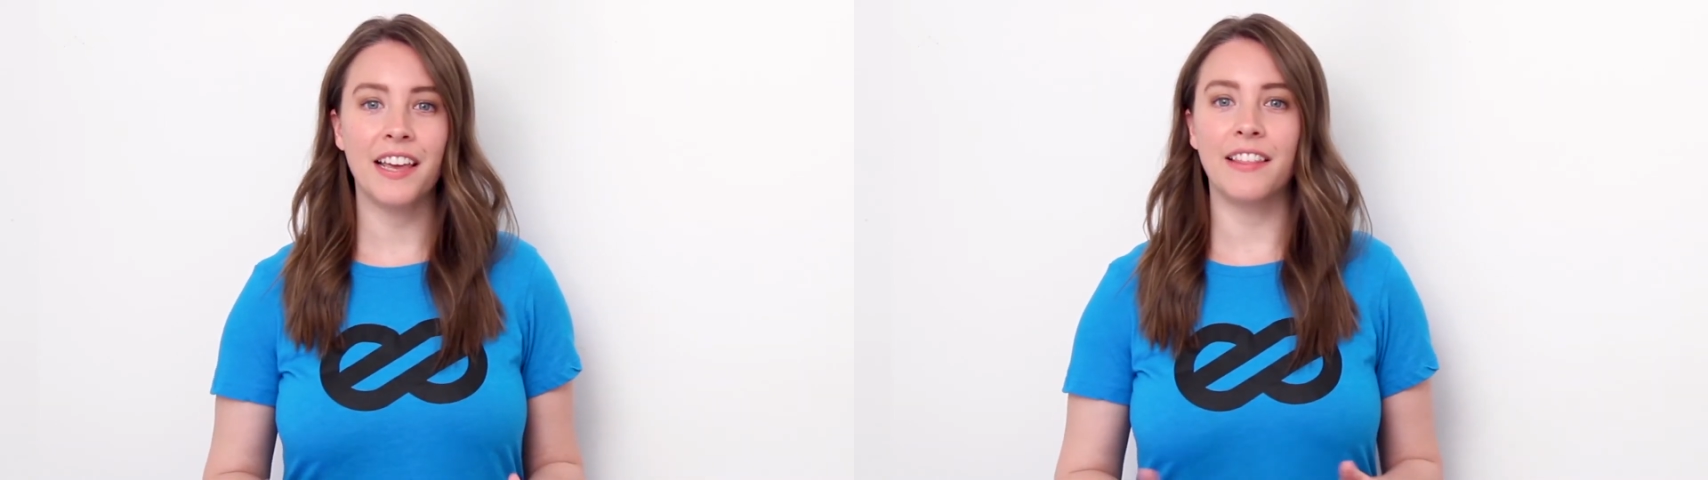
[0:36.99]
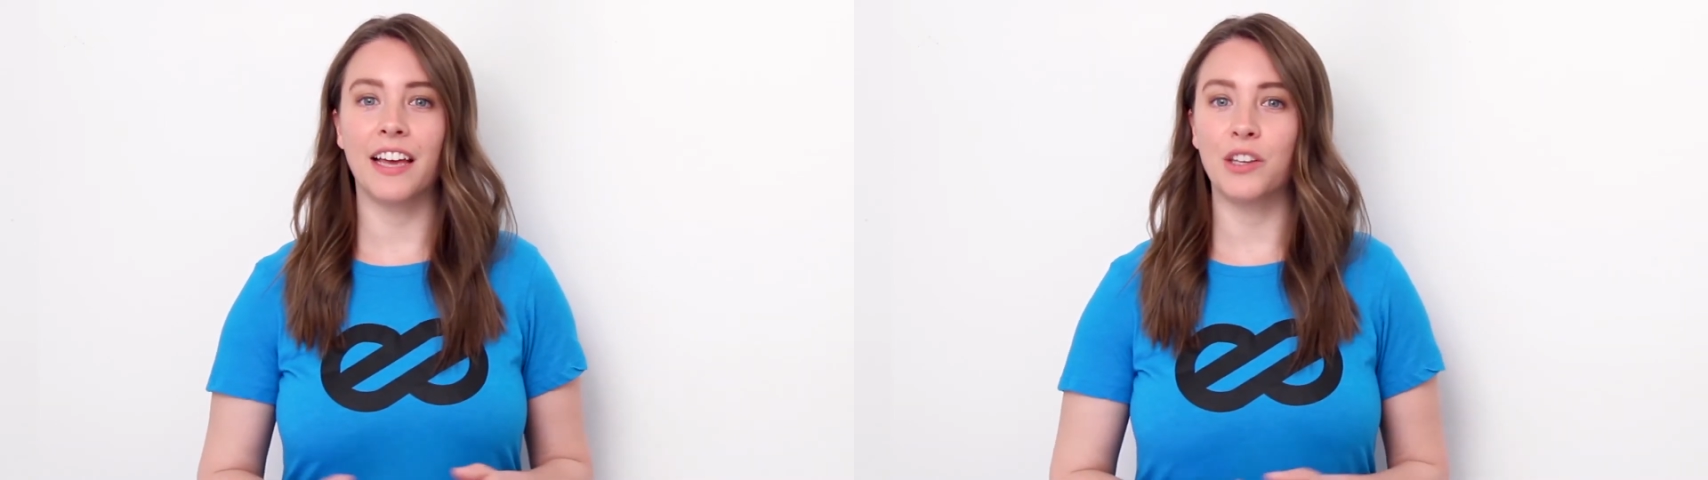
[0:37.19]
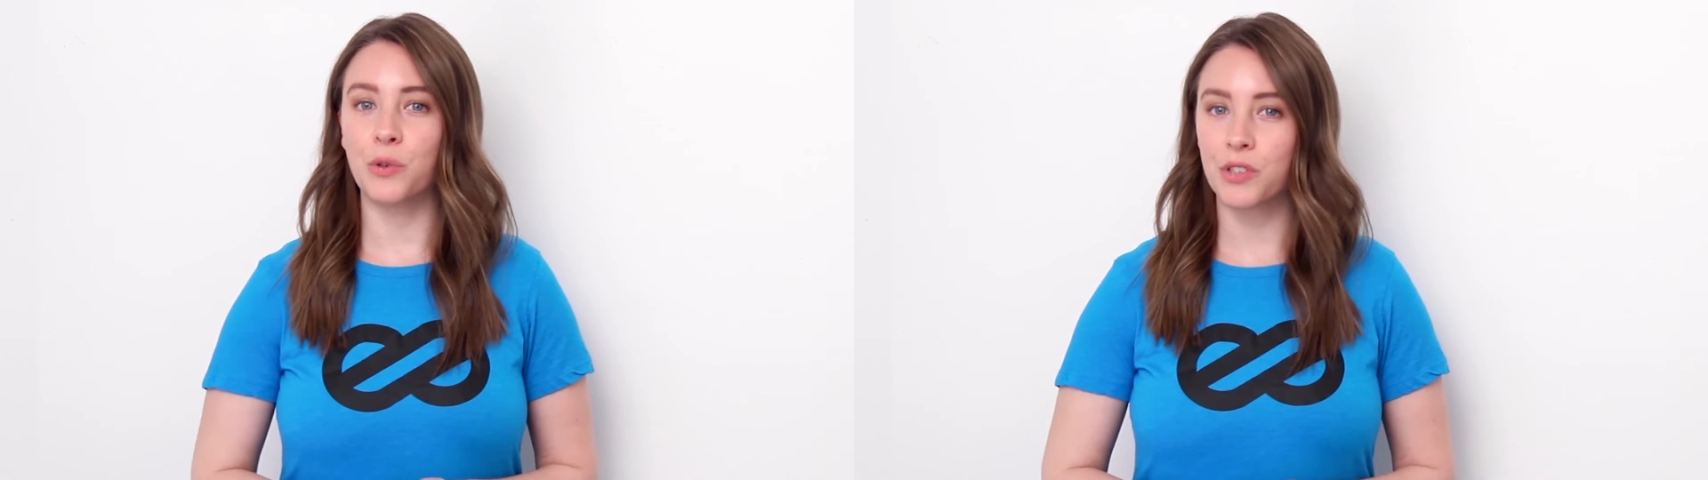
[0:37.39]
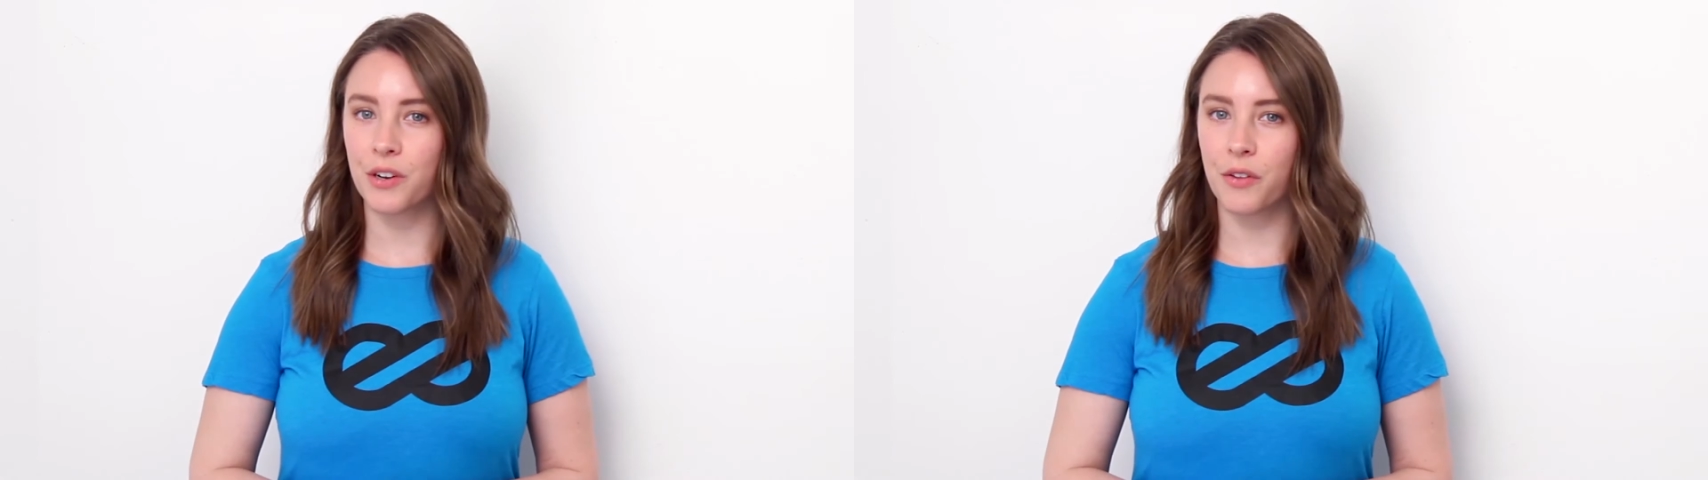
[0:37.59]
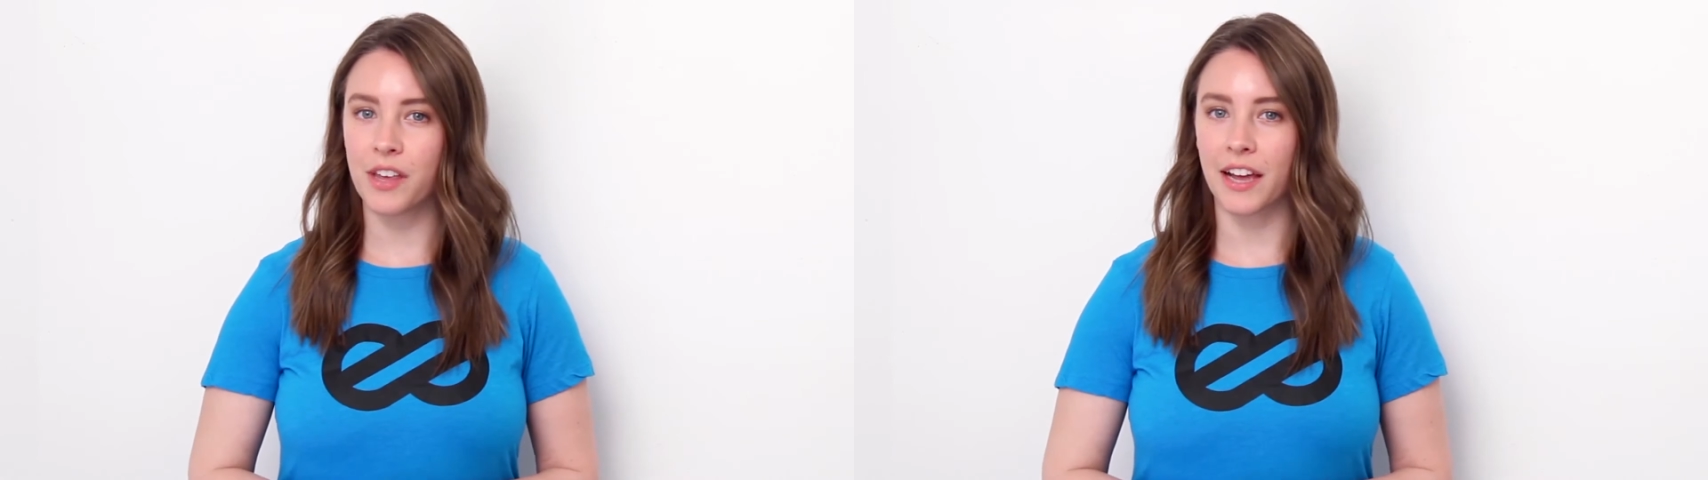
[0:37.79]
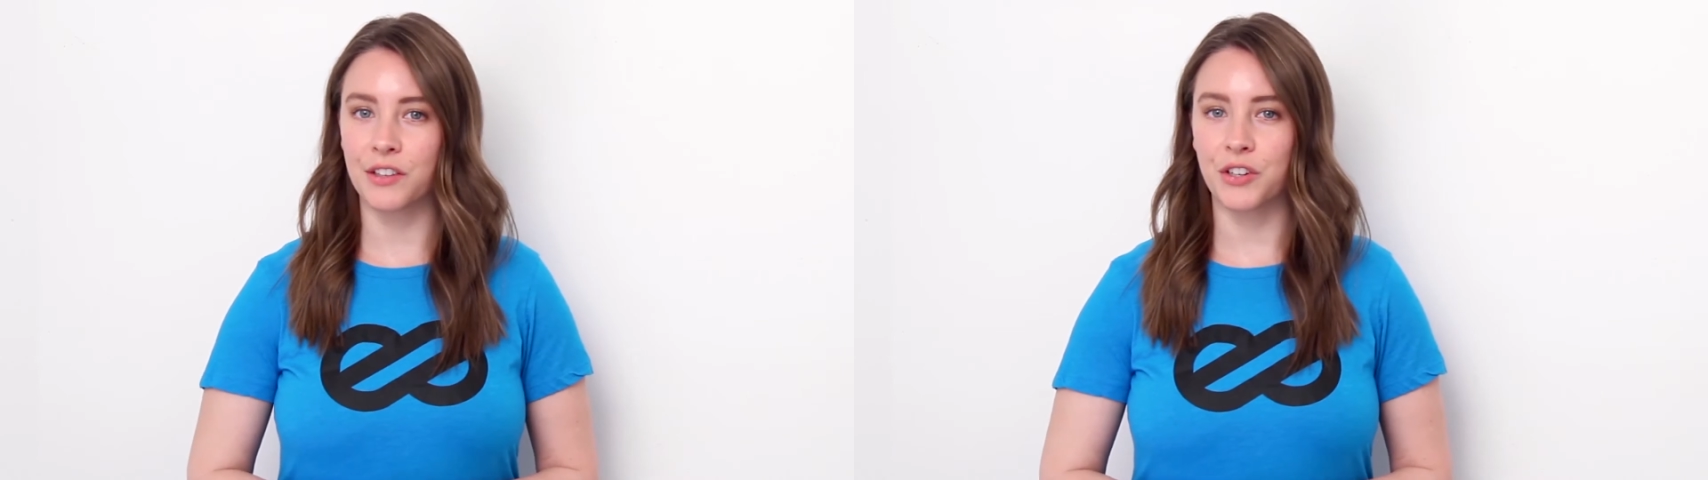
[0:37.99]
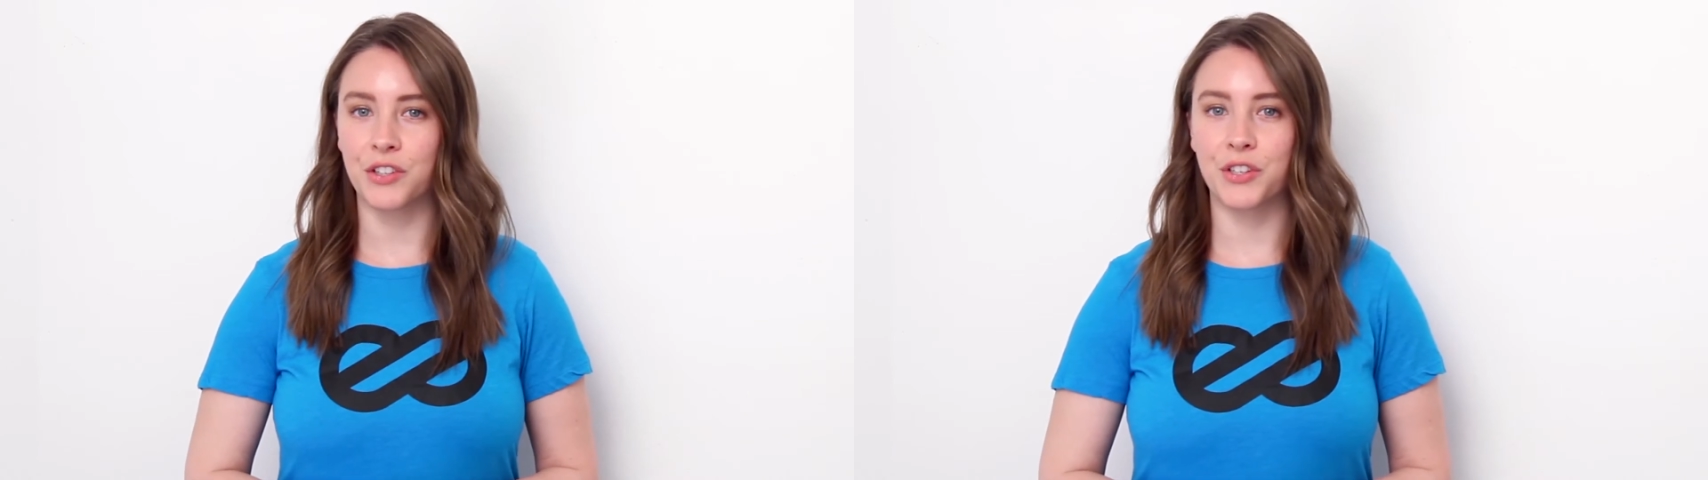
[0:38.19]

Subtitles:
that you should know the answers